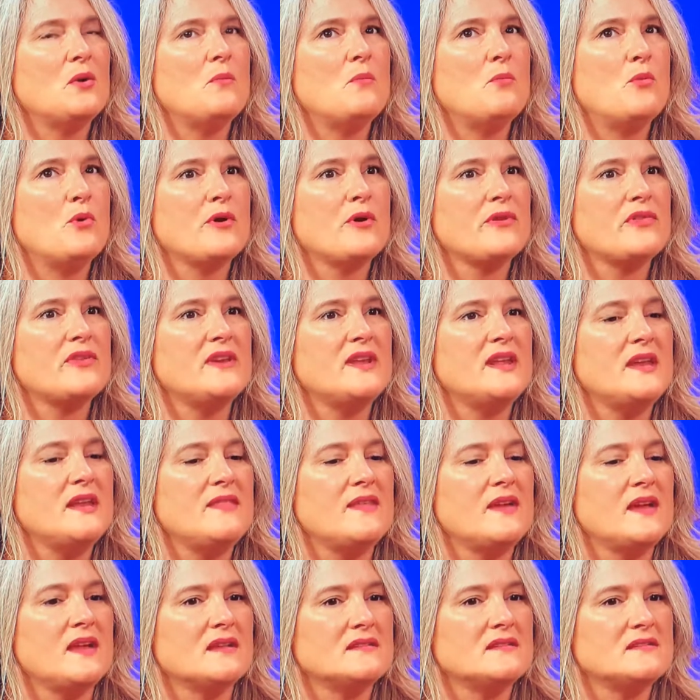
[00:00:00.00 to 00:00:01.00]
more than
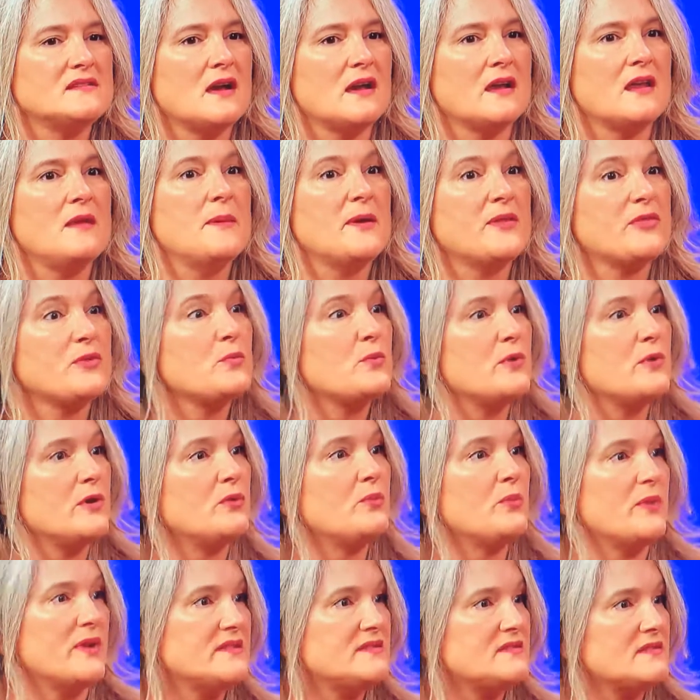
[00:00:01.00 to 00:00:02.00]
anything, it's talking about the real
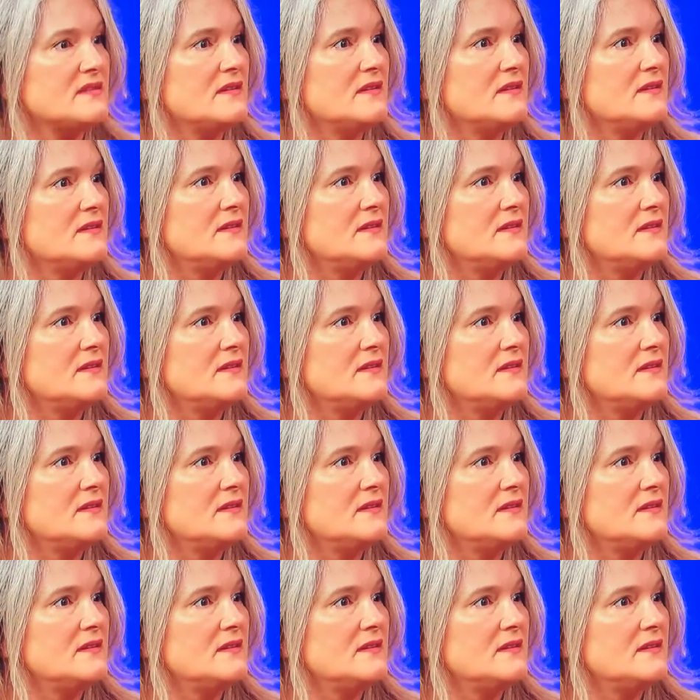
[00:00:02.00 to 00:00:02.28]
risk.